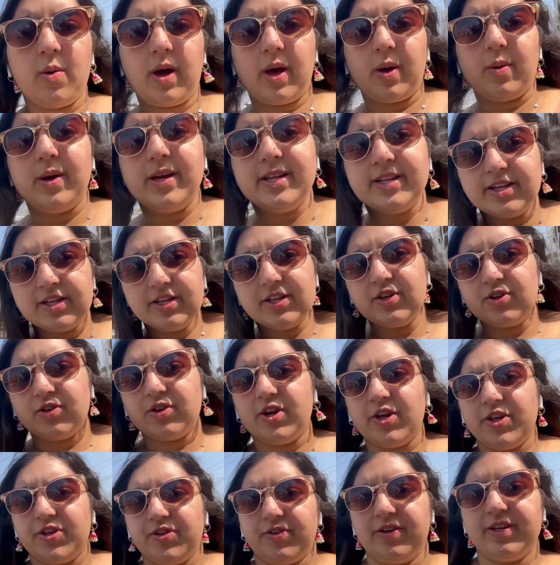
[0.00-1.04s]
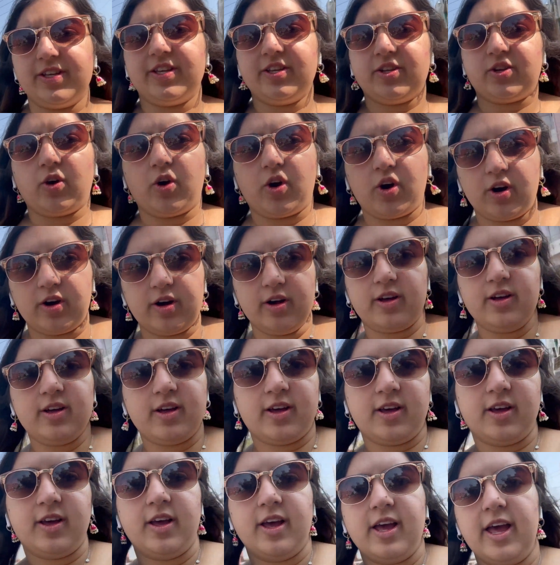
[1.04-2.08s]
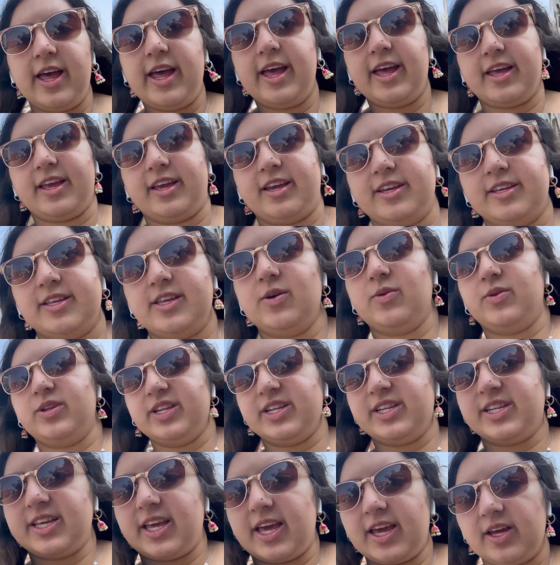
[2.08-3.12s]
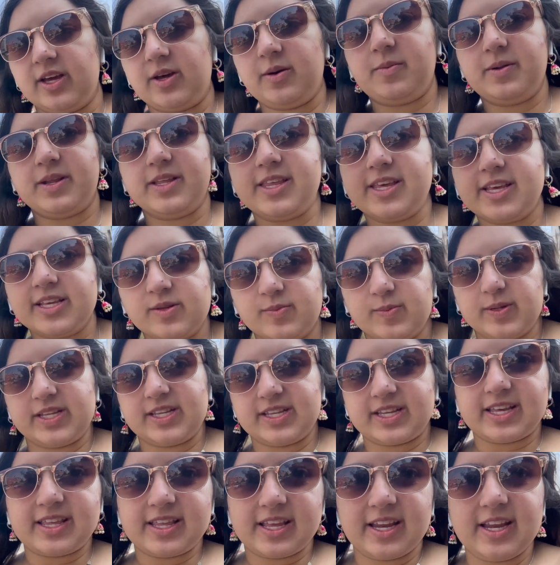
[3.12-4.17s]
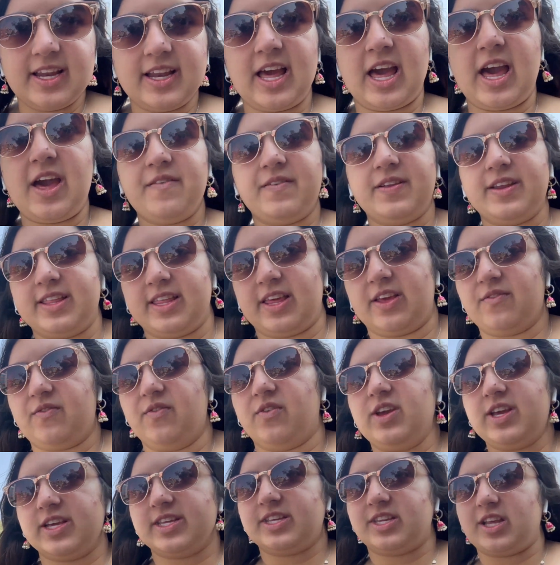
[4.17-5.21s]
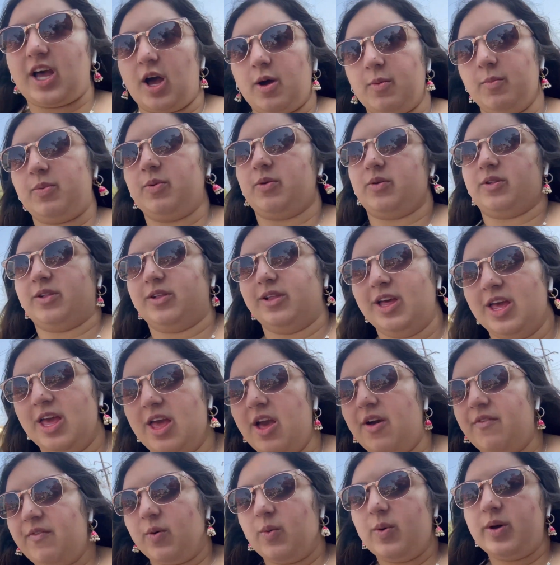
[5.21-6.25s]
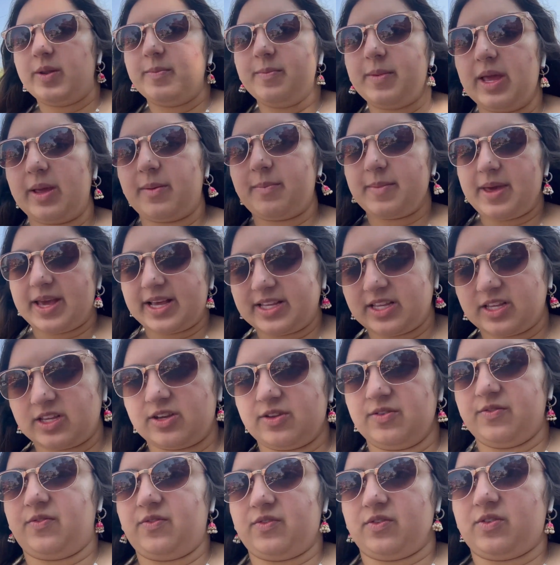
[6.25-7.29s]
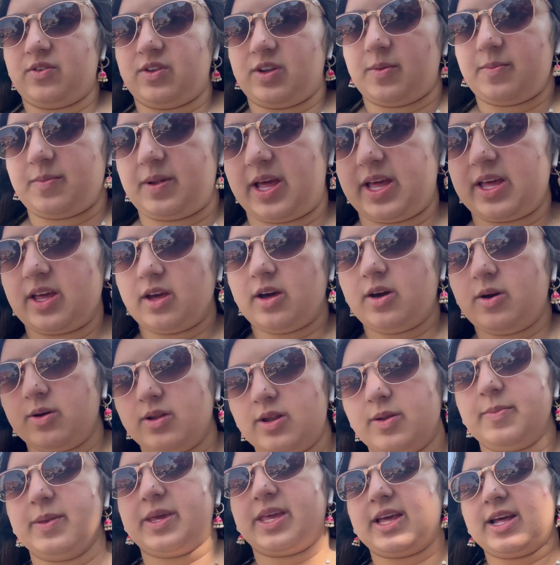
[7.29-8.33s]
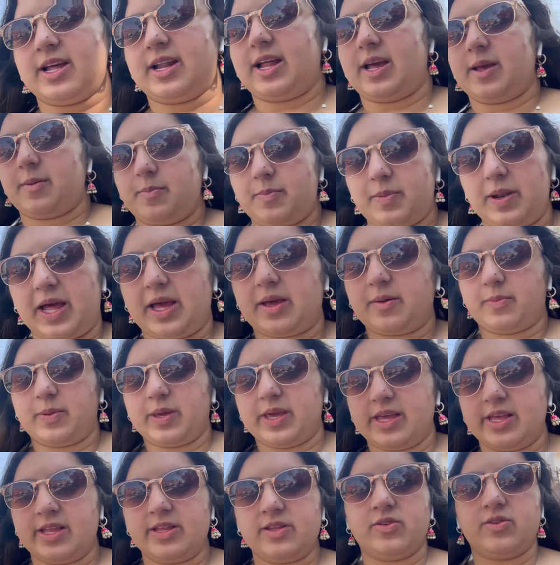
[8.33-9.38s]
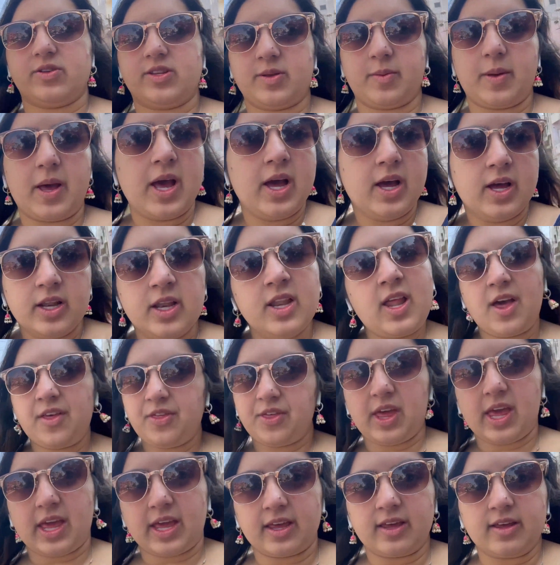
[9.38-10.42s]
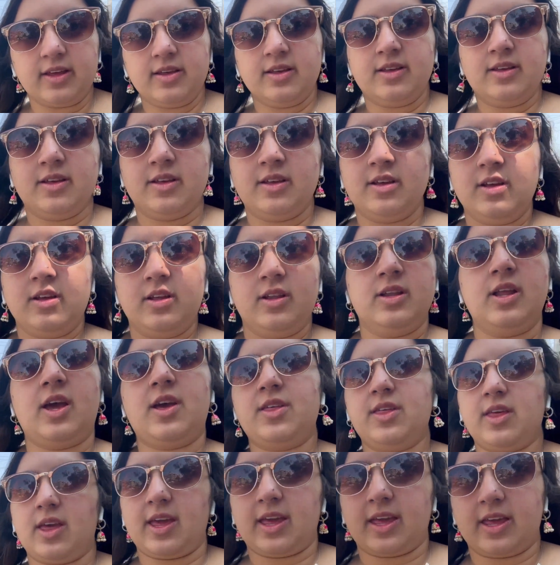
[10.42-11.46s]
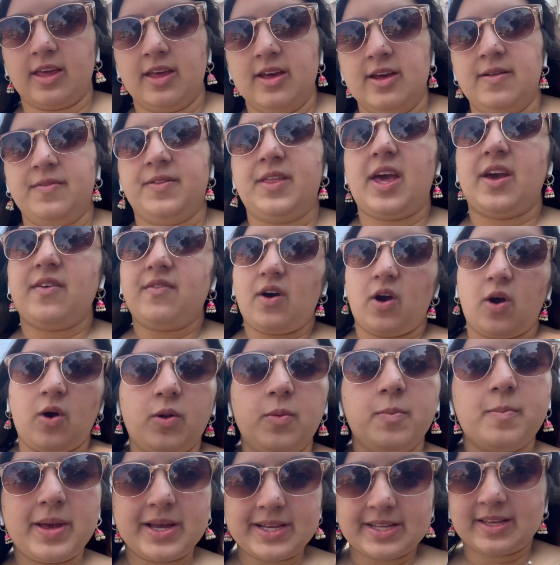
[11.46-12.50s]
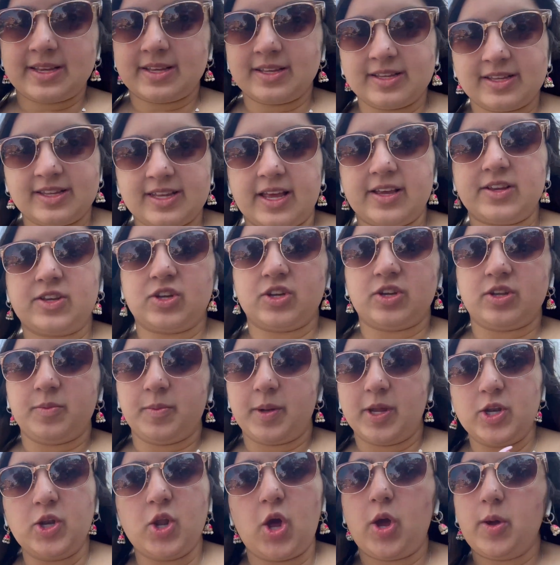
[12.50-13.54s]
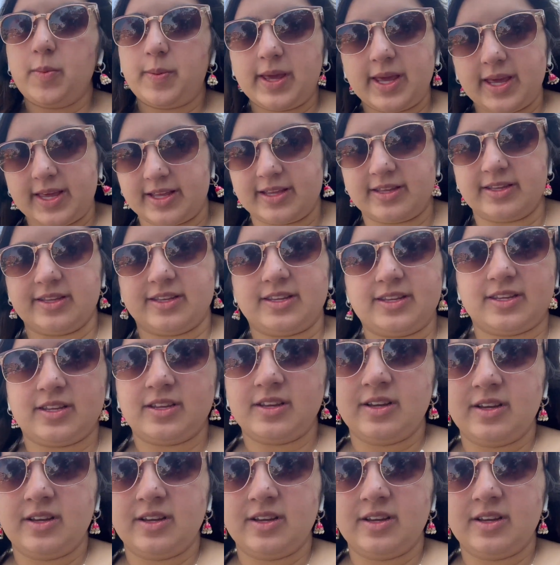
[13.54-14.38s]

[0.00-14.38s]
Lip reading: went to the grocery store because I wanted to get a couple of things, but it's like they didn't have anything. For example, I want to make Mexican. I'm like, oh, let me get like black beans or something. Nothing. They have a whole Mexican section, but no beans.